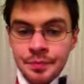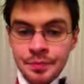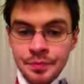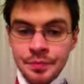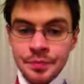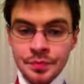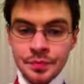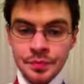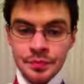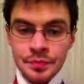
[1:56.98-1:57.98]

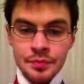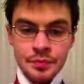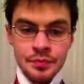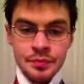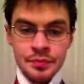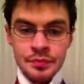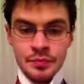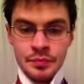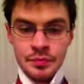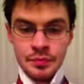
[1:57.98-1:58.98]

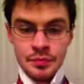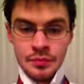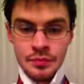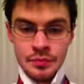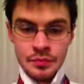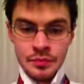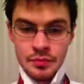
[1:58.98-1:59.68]
(no one is talking)